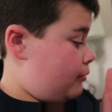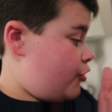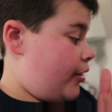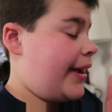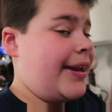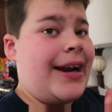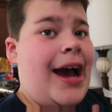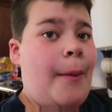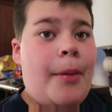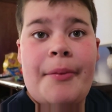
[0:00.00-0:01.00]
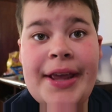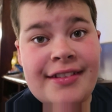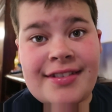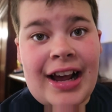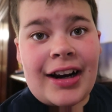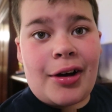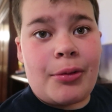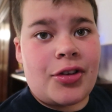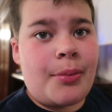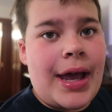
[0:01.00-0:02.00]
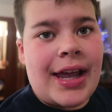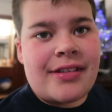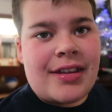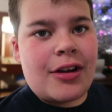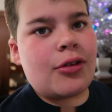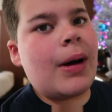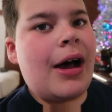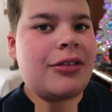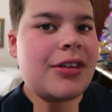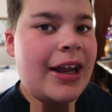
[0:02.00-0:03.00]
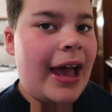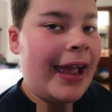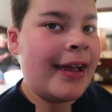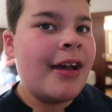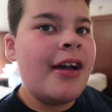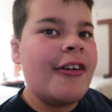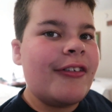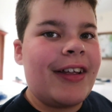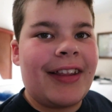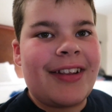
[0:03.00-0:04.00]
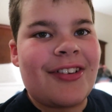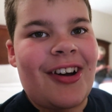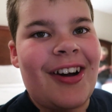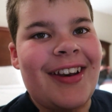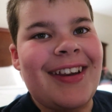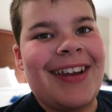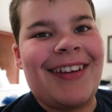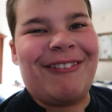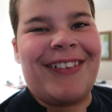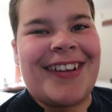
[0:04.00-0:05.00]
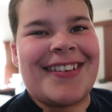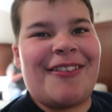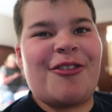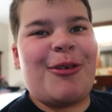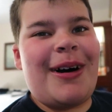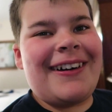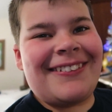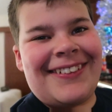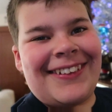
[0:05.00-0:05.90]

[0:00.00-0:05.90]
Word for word: try it now. But meeting Santa was amazing as well today. Really enjoyed it, and what he said for Wild